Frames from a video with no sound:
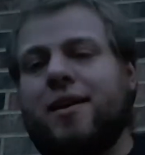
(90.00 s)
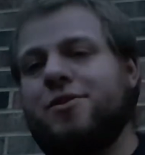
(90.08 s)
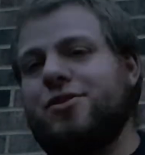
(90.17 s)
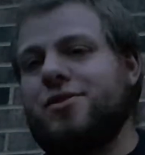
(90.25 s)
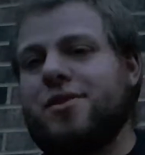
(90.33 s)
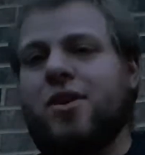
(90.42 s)

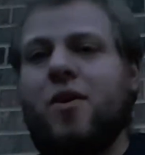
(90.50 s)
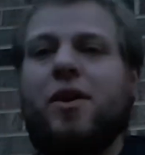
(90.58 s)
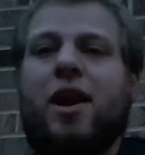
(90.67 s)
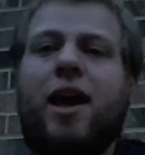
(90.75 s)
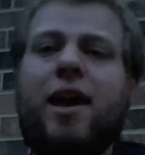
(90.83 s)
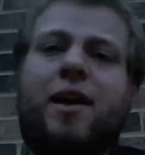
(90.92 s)
just
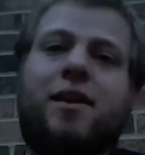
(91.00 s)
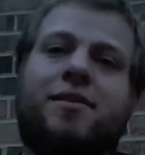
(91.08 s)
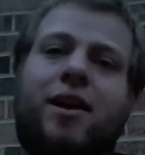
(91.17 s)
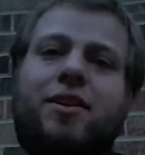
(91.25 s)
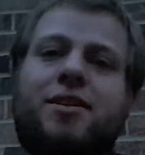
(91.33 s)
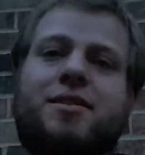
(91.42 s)
going, hey,
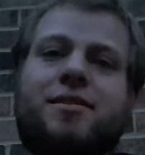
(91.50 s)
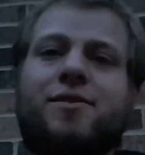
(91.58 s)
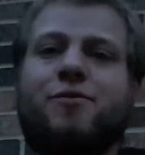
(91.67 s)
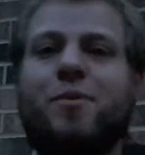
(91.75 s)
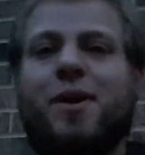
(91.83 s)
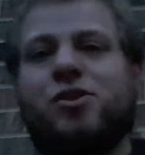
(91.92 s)
tell us this
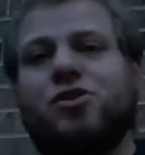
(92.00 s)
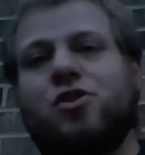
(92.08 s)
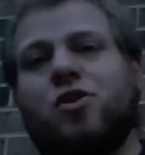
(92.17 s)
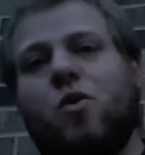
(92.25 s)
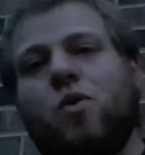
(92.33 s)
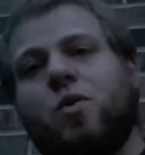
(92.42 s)

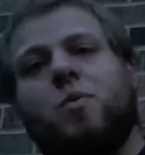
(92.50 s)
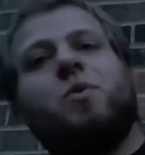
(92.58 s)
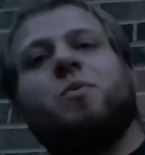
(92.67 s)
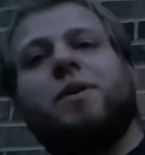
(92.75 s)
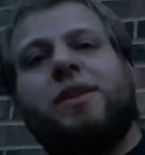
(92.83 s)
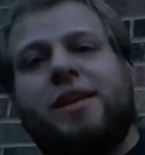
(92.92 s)
information or
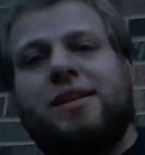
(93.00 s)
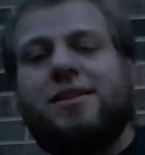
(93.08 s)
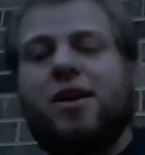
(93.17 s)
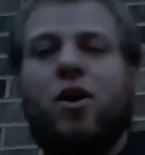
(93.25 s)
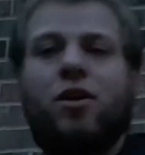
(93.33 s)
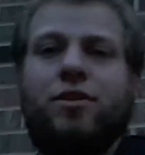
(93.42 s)
we'll release
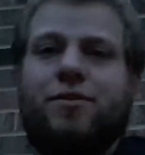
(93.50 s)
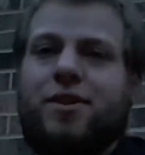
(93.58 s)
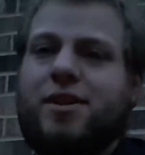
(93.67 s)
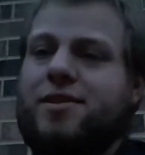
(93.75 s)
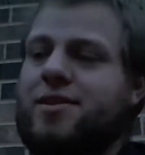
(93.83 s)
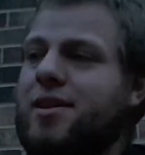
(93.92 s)
all of
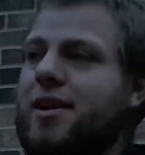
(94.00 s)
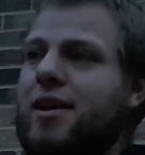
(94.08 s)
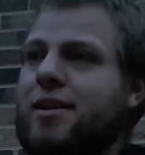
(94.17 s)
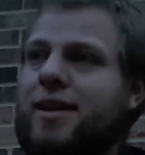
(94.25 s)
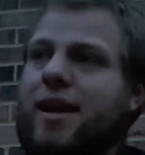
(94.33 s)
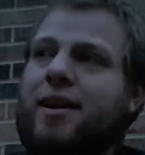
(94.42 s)
this
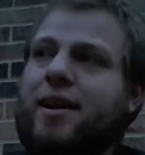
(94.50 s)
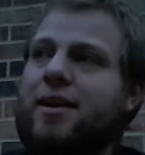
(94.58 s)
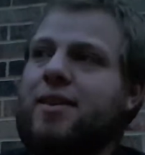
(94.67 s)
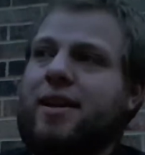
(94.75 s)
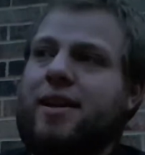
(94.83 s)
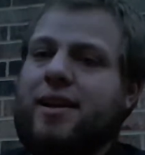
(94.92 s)
data,
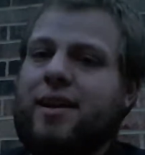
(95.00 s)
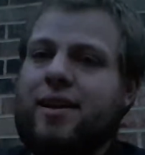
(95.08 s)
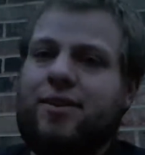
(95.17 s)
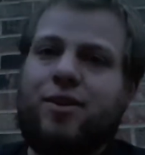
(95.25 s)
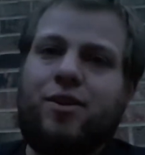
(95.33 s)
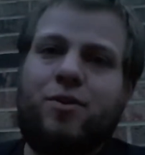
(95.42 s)
and they didn't
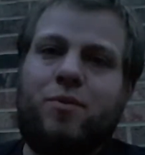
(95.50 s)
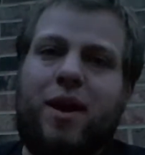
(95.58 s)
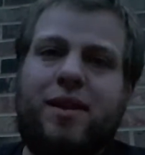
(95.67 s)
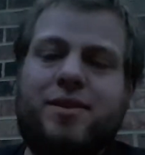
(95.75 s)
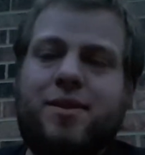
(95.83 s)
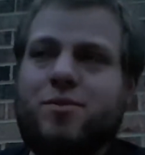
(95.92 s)
get their
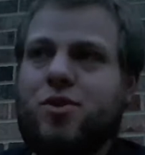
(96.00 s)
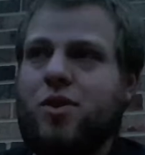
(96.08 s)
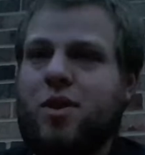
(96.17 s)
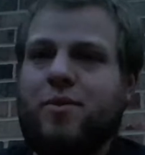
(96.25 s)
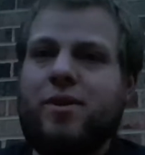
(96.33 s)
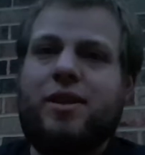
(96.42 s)
ransom, so
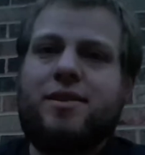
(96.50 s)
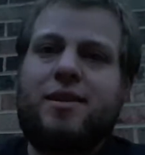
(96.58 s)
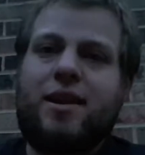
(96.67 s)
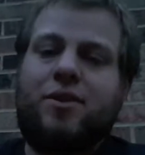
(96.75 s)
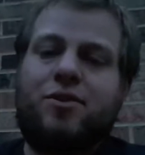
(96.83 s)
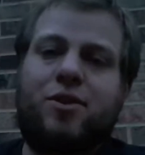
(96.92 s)
they released
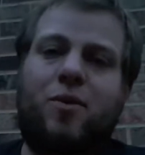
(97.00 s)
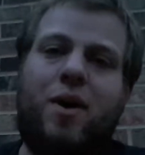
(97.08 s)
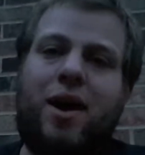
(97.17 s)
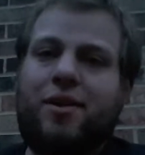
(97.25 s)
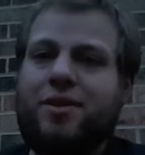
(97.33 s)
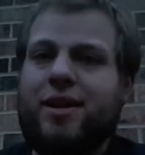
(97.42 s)
it out into the
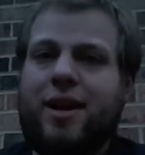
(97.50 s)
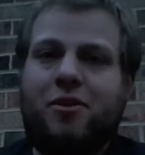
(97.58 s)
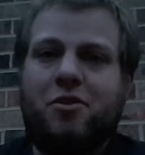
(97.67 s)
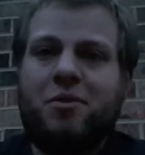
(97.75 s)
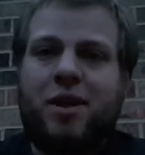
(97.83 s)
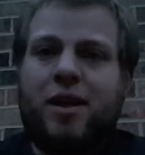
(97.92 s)
wild, and
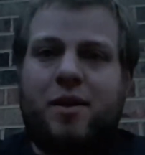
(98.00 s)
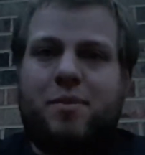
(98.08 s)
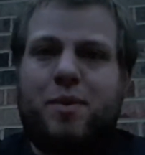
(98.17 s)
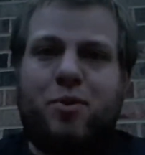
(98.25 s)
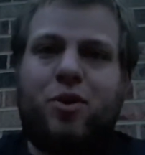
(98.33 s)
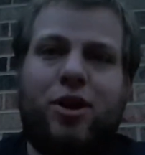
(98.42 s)
now
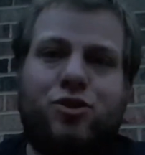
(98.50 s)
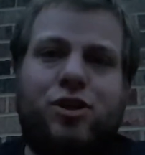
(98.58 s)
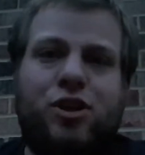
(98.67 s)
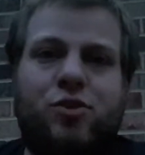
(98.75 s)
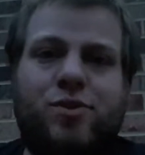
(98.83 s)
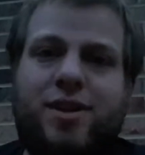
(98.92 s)
people are
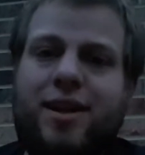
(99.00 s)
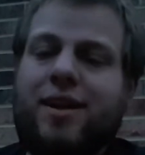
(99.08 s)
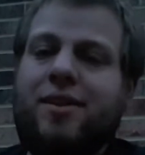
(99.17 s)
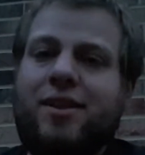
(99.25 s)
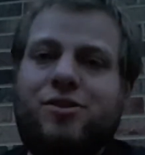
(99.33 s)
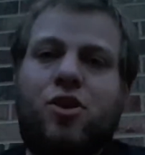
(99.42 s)
actually using it,
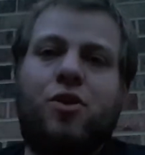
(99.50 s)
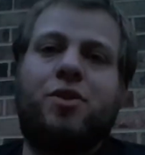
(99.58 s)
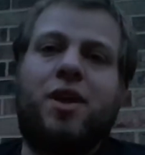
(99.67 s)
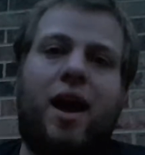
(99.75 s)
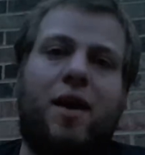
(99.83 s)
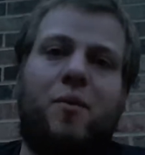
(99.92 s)
and it's called
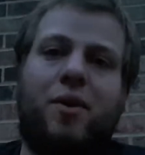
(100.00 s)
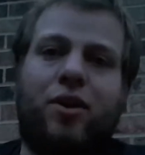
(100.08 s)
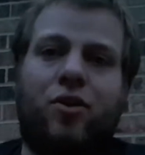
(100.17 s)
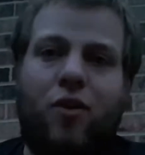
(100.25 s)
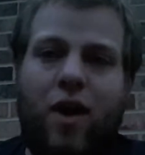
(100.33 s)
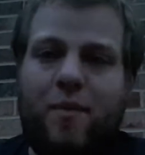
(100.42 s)
the I Wanna
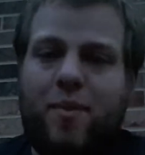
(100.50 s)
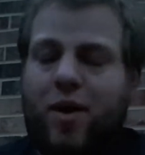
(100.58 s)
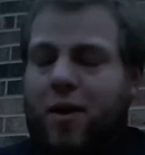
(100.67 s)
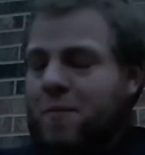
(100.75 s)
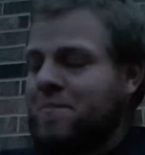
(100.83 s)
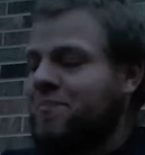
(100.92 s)
Cry bug.